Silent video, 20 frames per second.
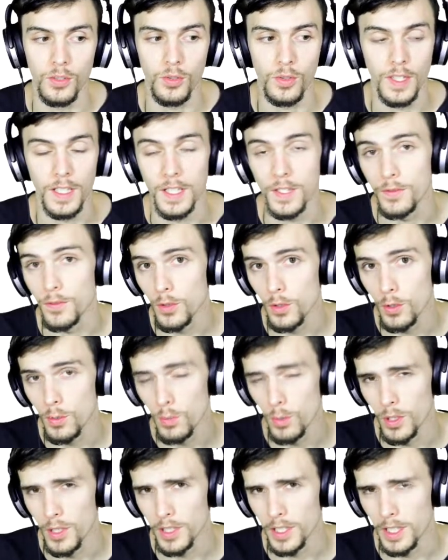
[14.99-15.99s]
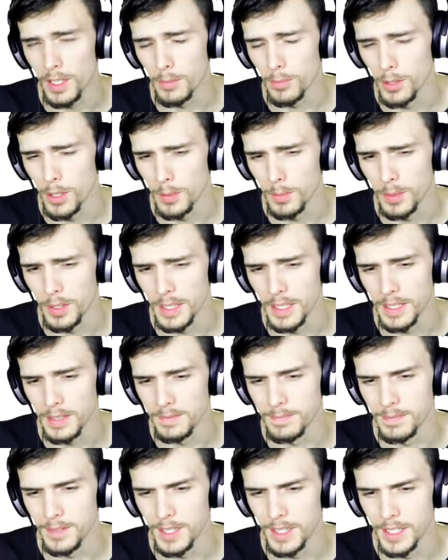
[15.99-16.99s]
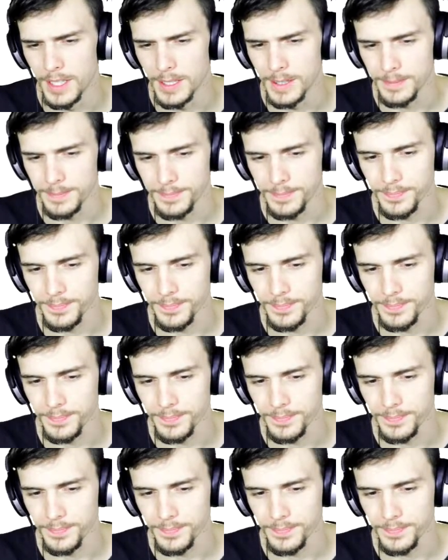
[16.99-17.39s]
transform working properly, you know?